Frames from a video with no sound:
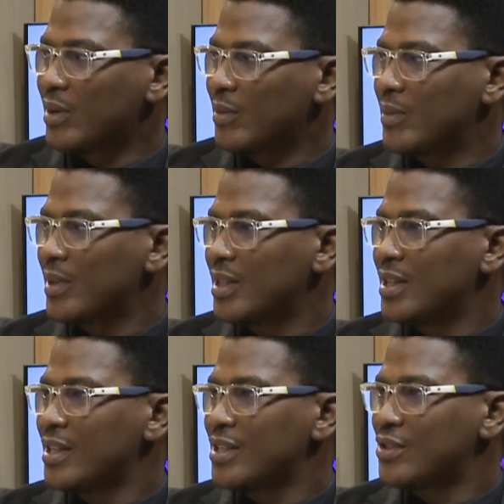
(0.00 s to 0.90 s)
Around
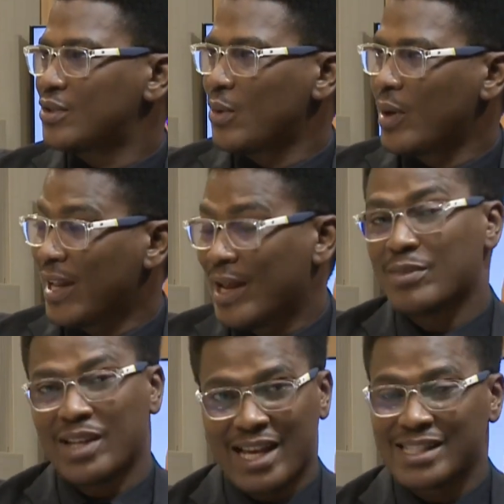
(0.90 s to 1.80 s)
them. So, and
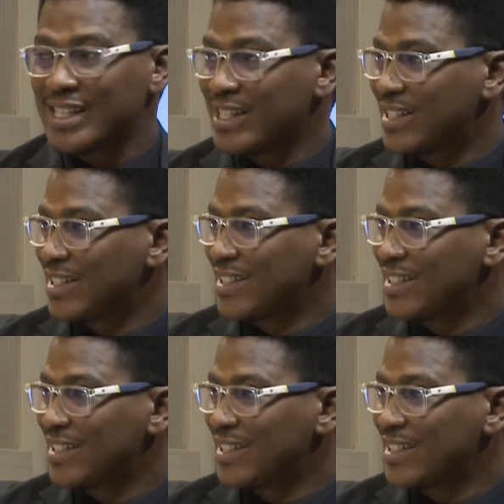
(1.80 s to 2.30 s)
I'm the last kid.